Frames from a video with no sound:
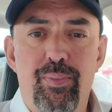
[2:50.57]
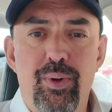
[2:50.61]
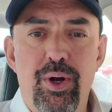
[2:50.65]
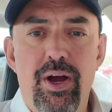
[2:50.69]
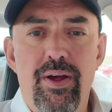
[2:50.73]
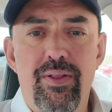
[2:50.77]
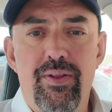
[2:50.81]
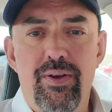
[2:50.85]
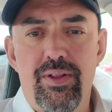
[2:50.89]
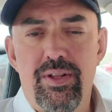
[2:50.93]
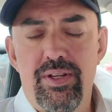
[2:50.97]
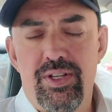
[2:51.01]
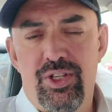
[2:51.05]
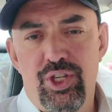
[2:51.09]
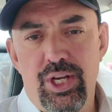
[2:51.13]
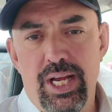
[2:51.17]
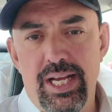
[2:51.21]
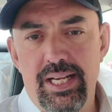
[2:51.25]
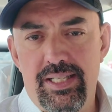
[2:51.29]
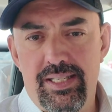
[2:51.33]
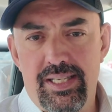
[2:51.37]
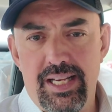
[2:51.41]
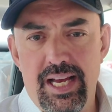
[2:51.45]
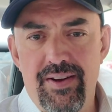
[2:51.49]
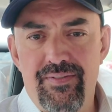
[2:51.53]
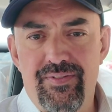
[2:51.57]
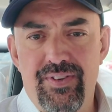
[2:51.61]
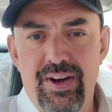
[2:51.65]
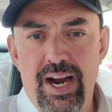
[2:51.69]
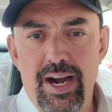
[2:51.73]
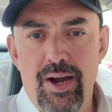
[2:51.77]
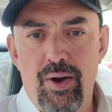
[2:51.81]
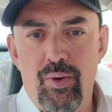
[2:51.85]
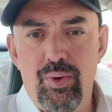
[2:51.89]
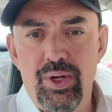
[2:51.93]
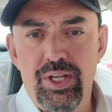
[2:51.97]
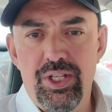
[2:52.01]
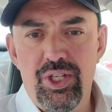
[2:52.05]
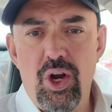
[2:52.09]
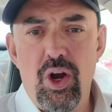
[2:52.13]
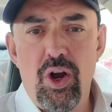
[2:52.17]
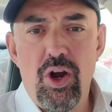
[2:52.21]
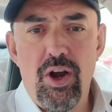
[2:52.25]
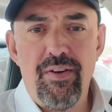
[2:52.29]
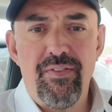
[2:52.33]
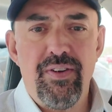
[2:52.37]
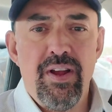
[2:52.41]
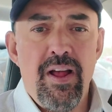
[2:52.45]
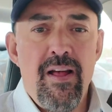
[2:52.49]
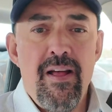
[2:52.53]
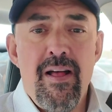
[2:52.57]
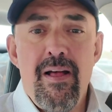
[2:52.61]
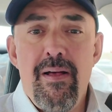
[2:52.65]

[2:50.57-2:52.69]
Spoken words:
brother, the Chase Sapphire Reserve,